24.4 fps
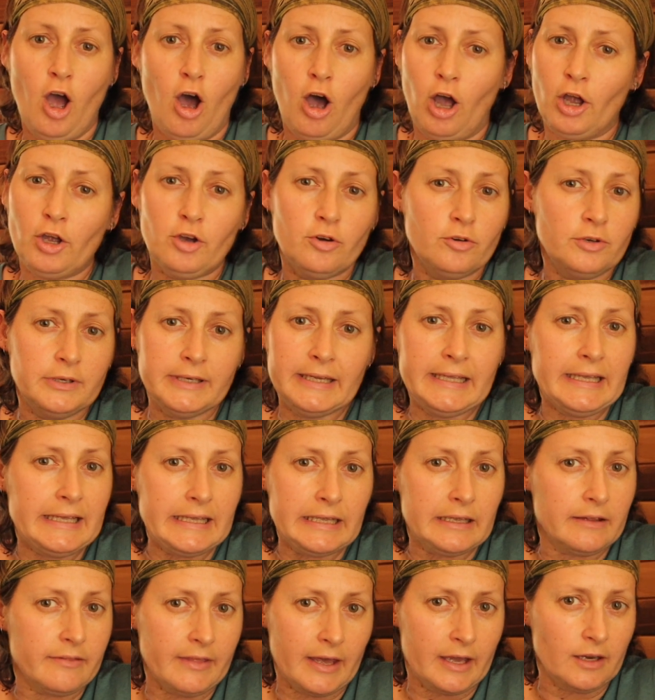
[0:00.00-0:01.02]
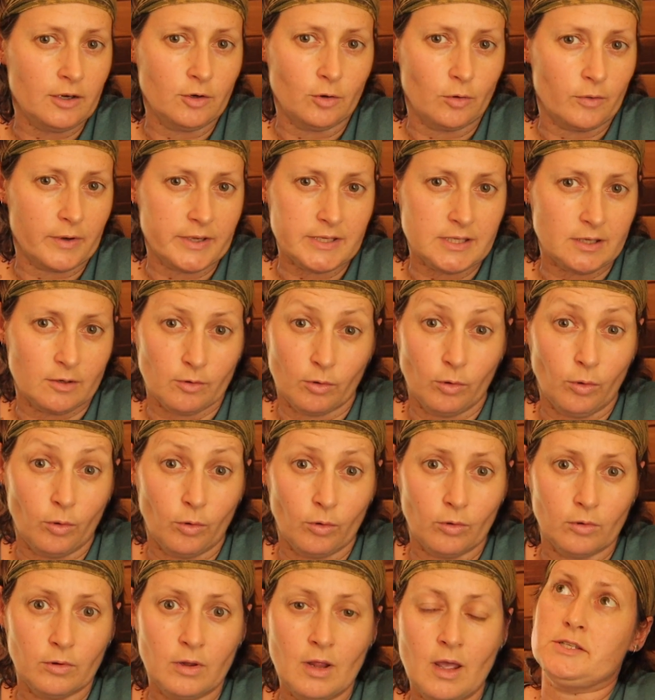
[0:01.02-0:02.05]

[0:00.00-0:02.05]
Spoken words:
I couldn't hear that noise at all.